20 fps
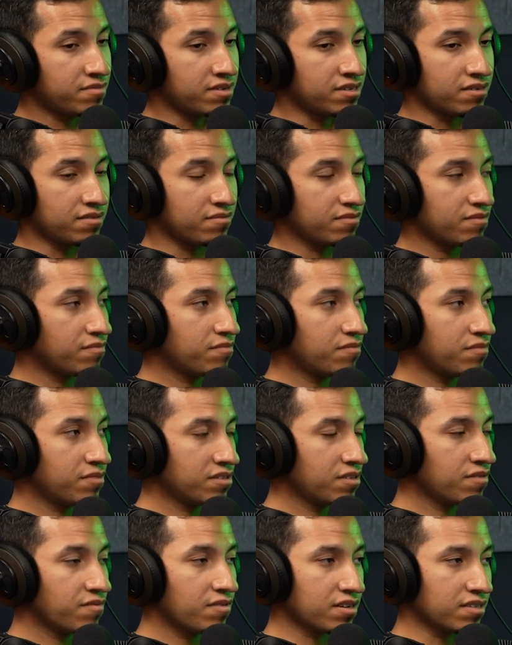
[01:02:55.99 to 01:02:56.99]
And once
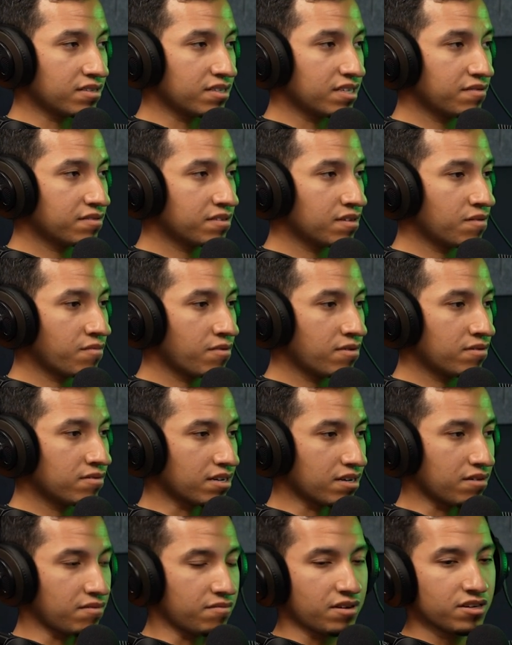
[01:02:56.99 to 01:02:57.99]
you fucking leave somewhere
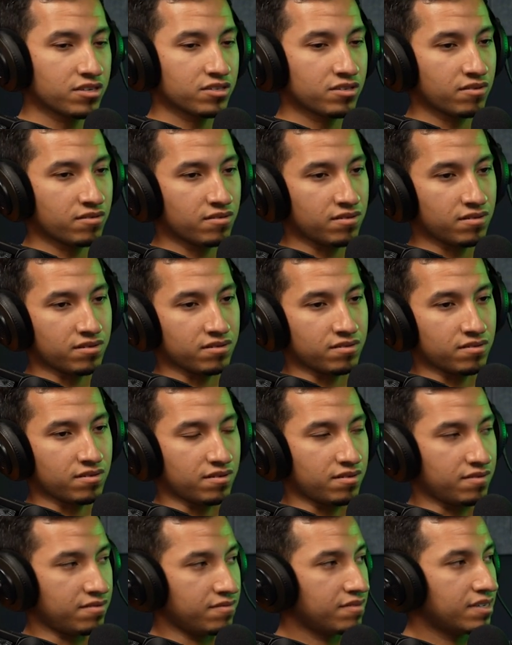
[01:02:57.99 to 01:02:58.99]
like a restaurant
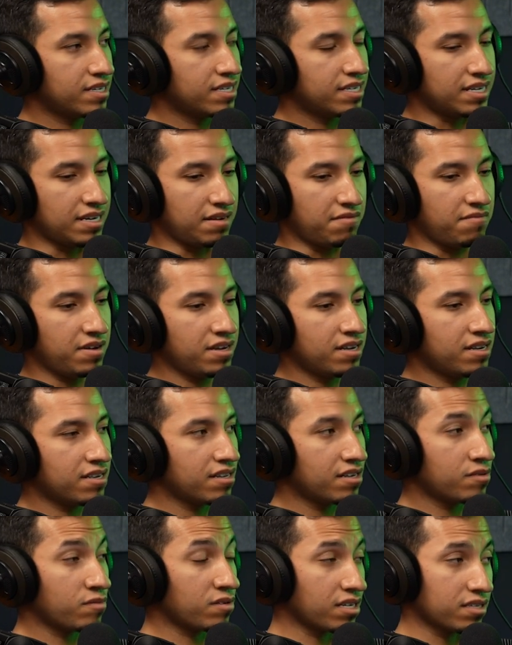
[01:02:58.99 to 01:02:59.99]
or an event,
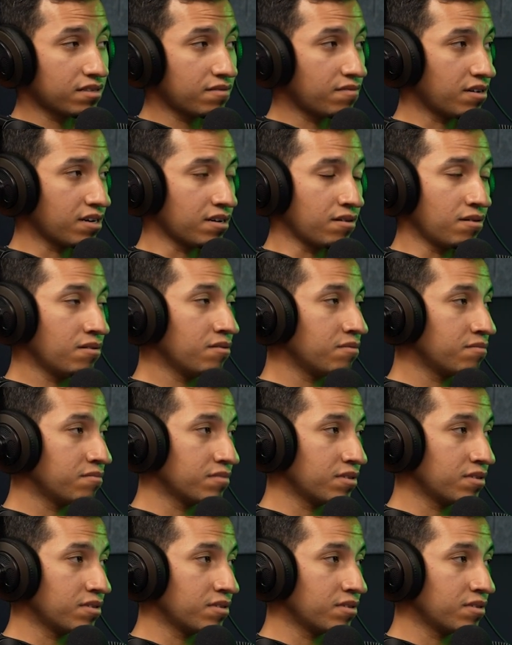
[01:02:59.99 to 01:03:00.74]
you just want to get the fucking home.